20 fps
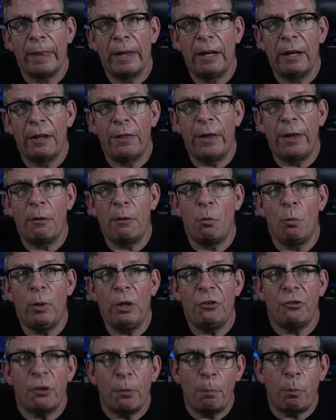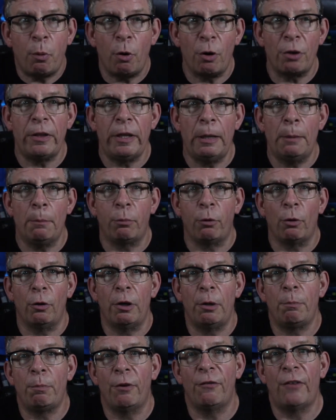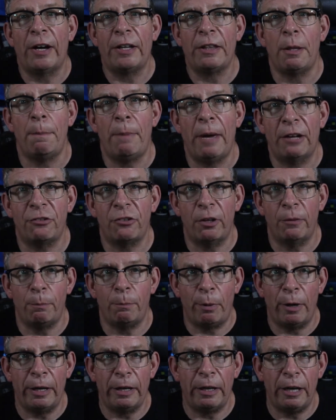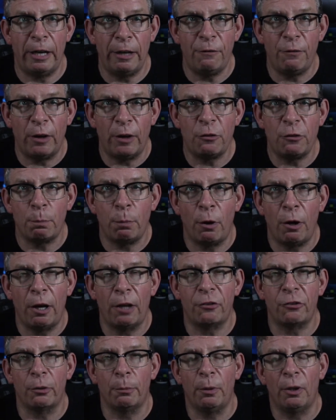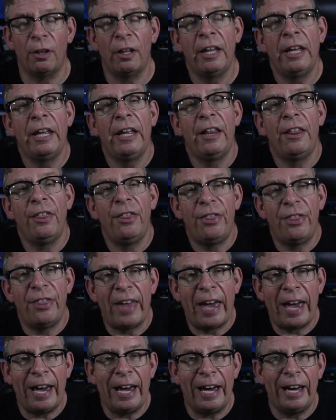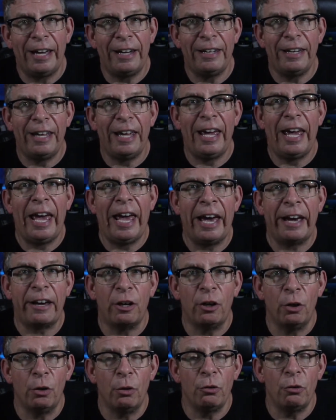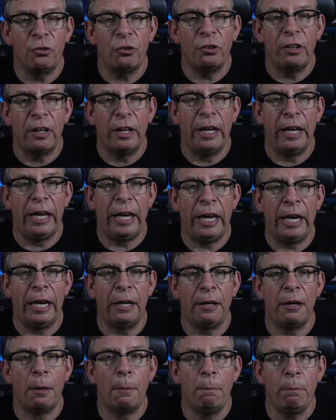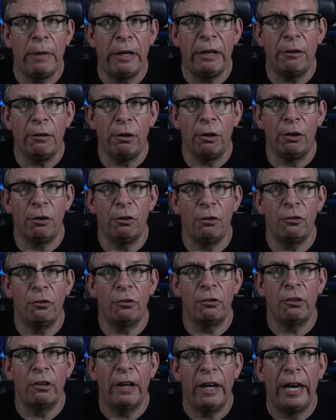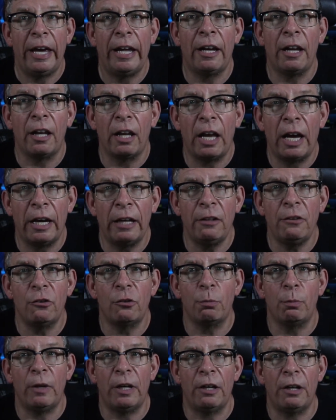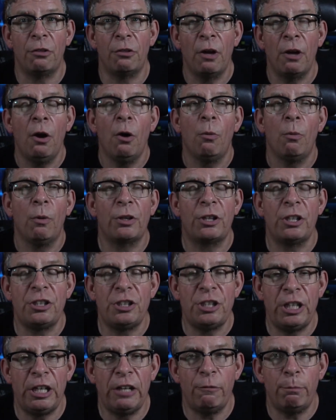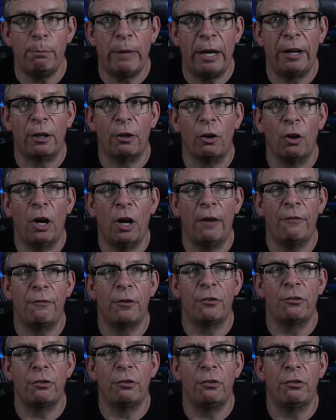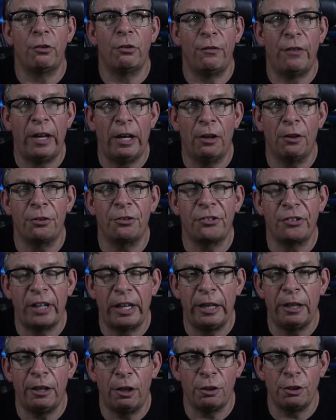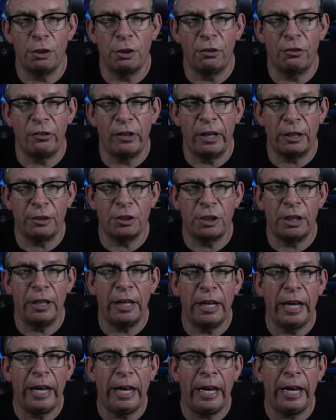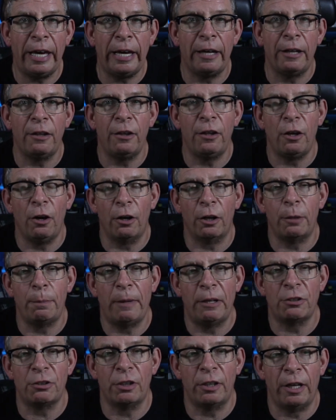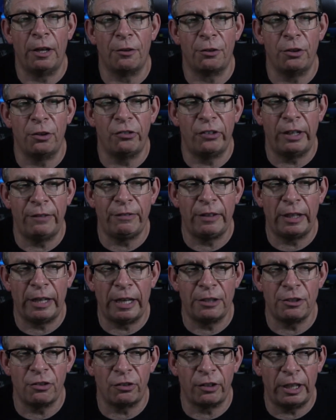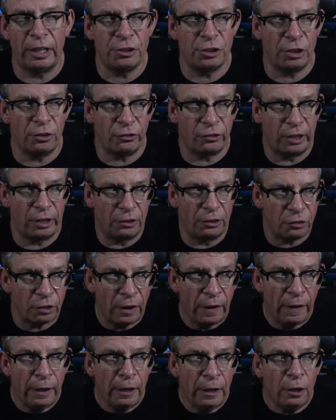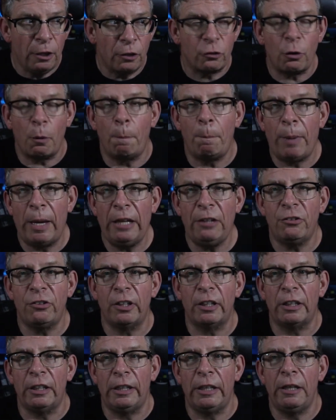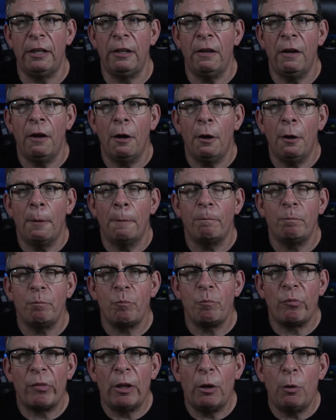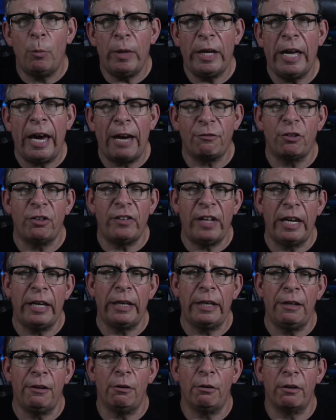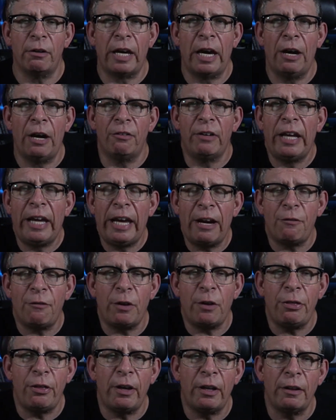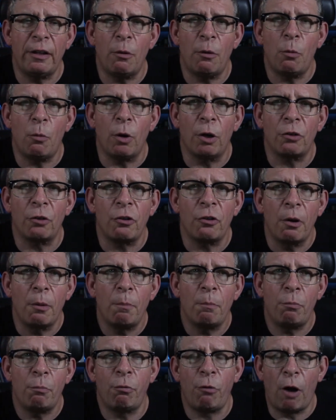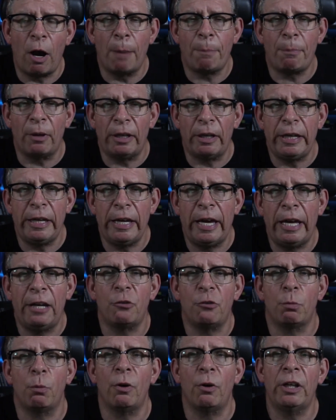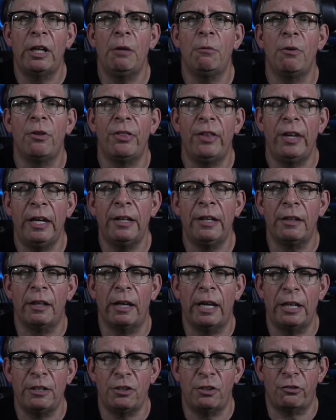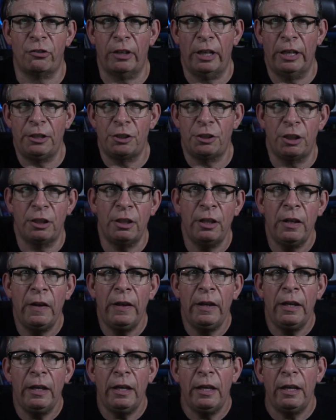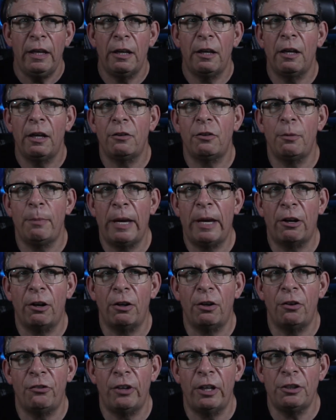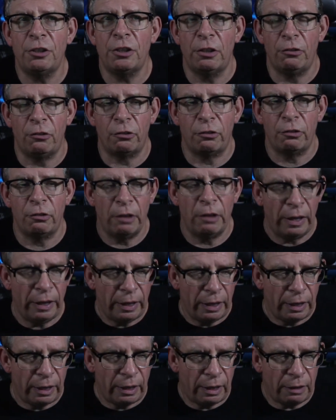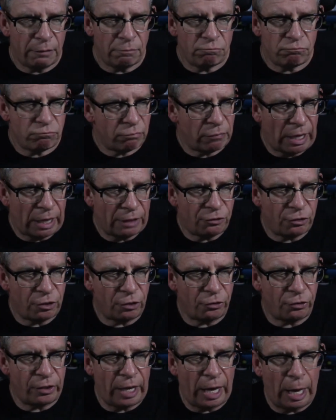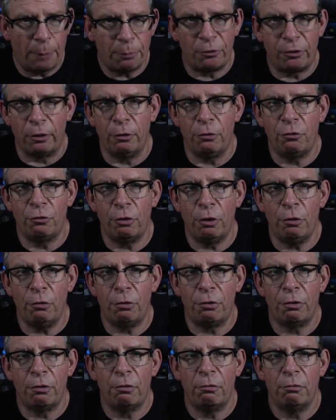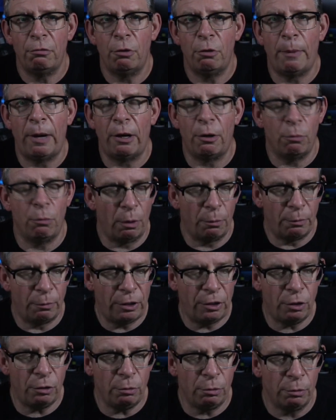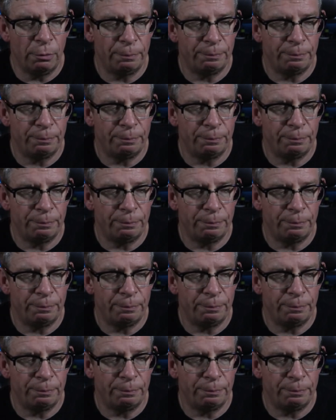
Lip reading: that we support the employer and provide the best advice possible that echoes and mirrors and aligns with what the chief medical officers of health say in our jurisdiction and the occupational health and safety legislation says. So basically, we have to take into account everything that works properly and is working within the legislation to make our decisions. And that's just the absolute truth, no matter what we do.